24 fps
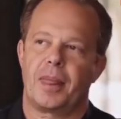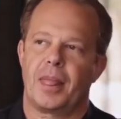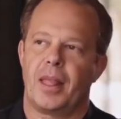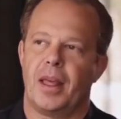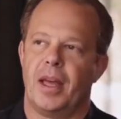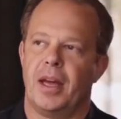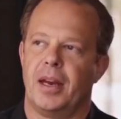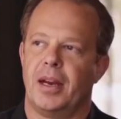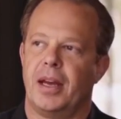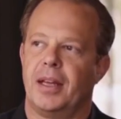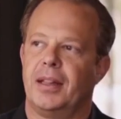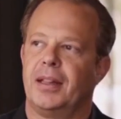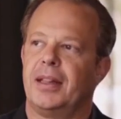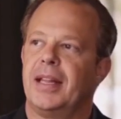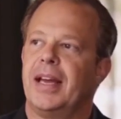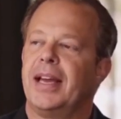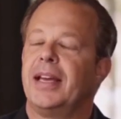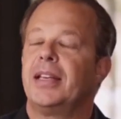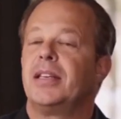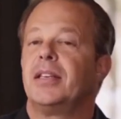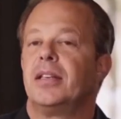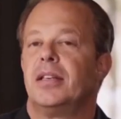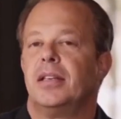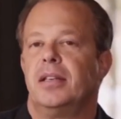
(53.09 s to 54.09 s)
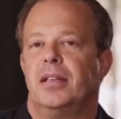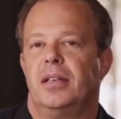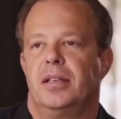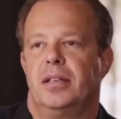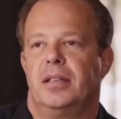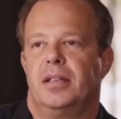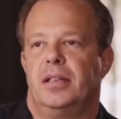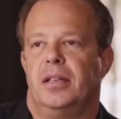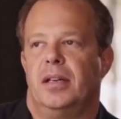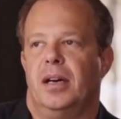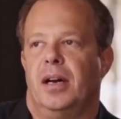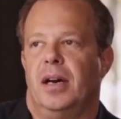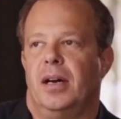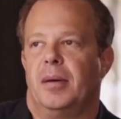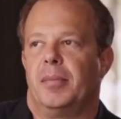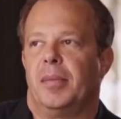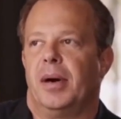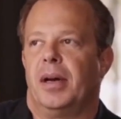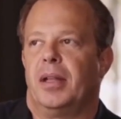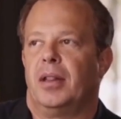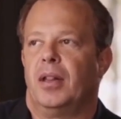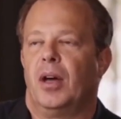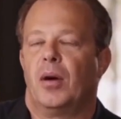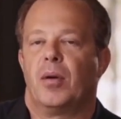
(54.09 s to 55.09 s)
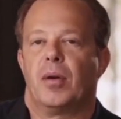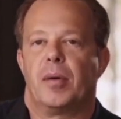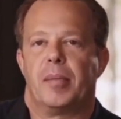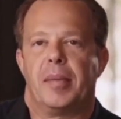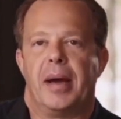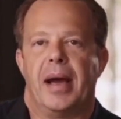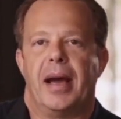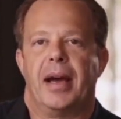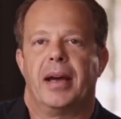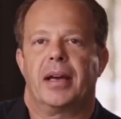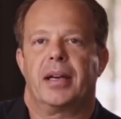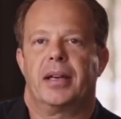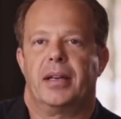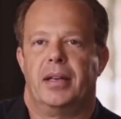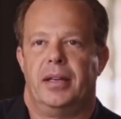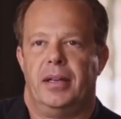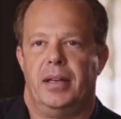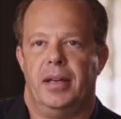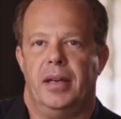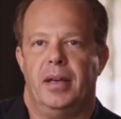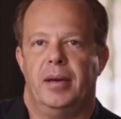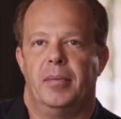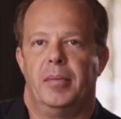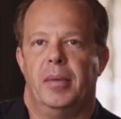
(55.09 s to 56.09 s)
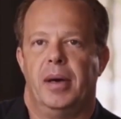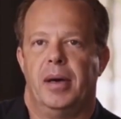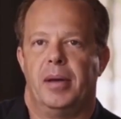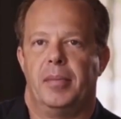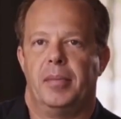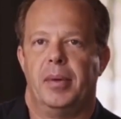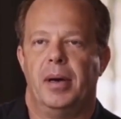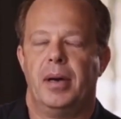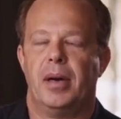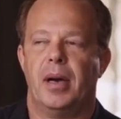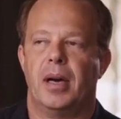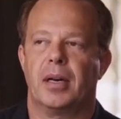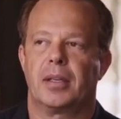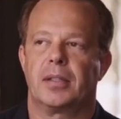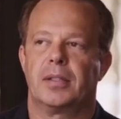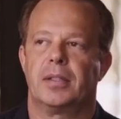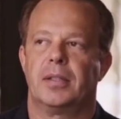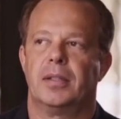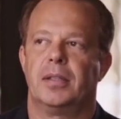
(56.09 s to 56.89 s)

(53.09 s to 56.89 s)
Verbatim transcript: And I landed on my lower back and my buttocks.